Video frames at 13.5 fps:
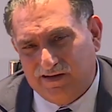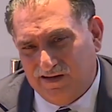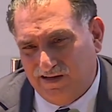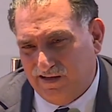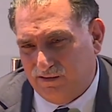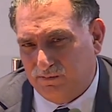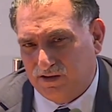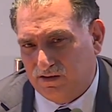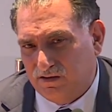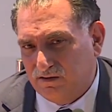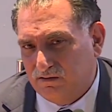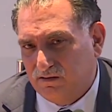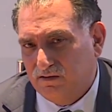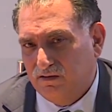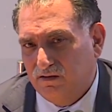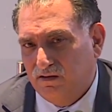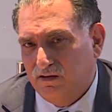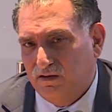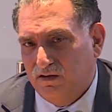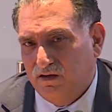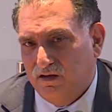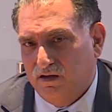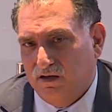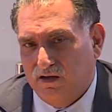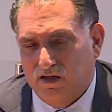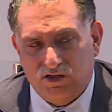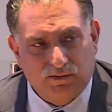Sometimes
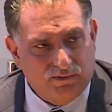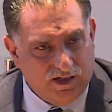Palestinian